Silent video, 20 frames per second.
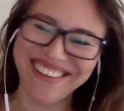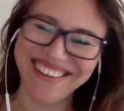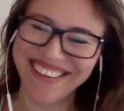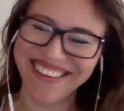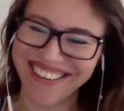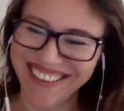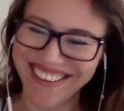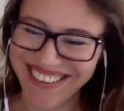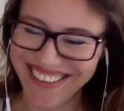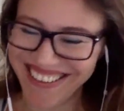
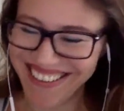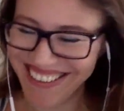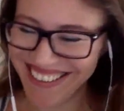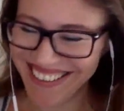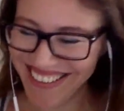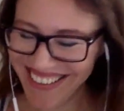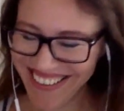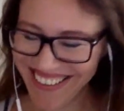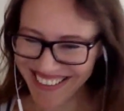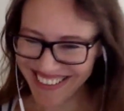
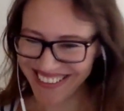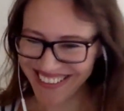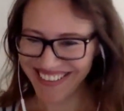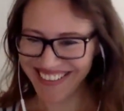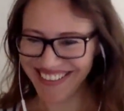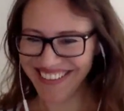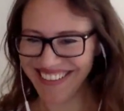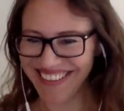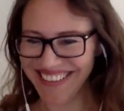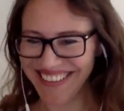Don't do
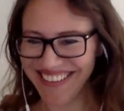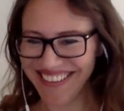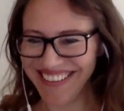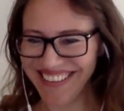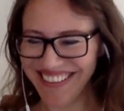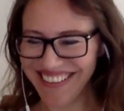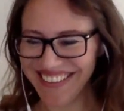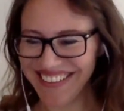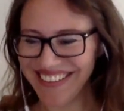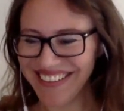it.
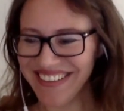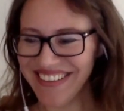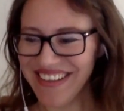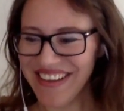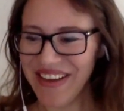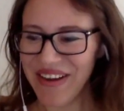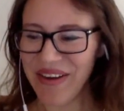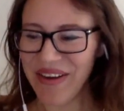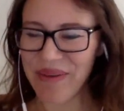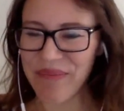
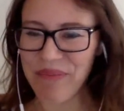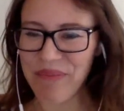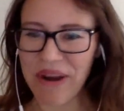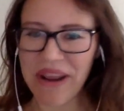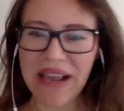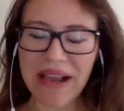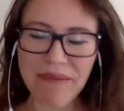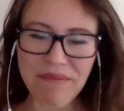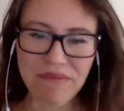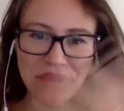Yeah. Or
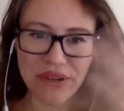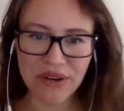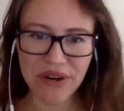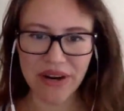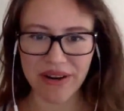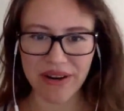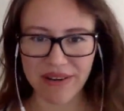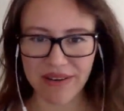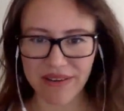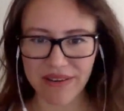break a
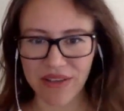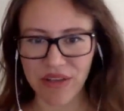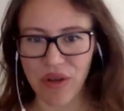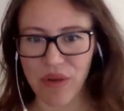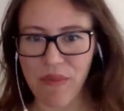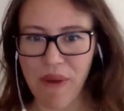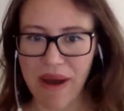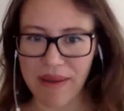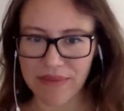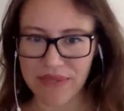mirror in your
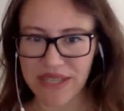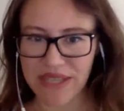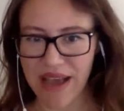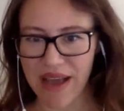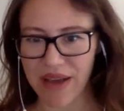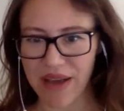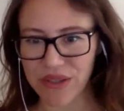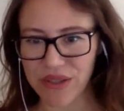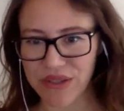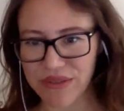mom's
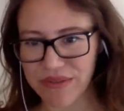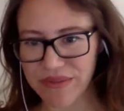house.